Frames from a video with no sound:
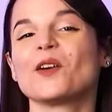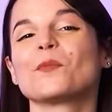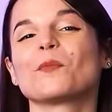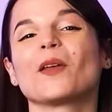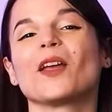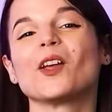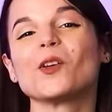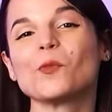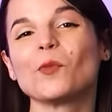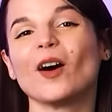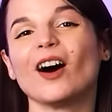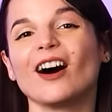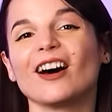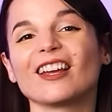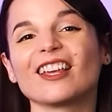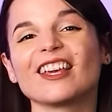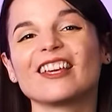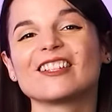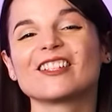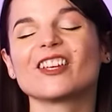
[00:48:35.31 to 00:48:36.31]
Ping
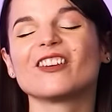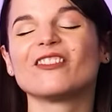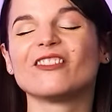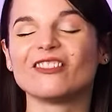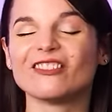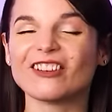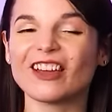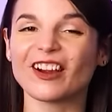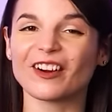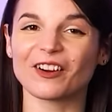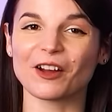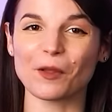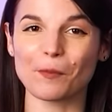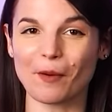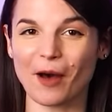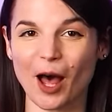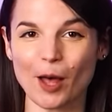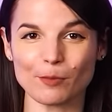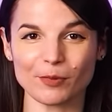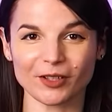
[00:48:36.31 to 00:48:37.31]
pong is a very
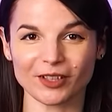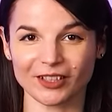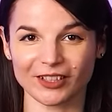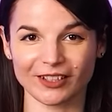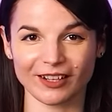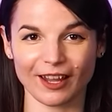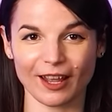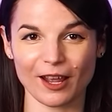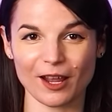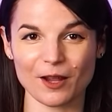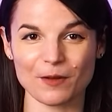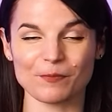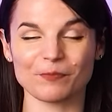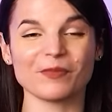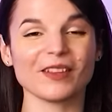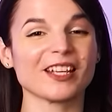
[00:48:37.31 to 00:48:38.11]
popular game.